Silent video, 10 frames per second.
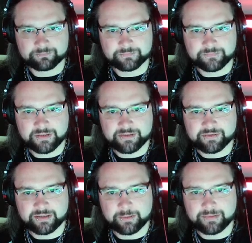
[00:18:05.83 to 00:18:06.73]
You're
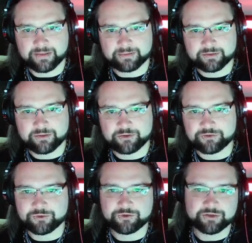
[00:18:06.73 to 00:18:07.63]
slowing our
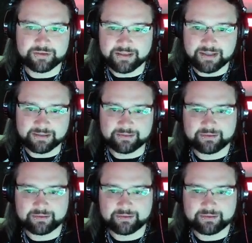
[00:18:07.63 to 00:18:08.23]
construction down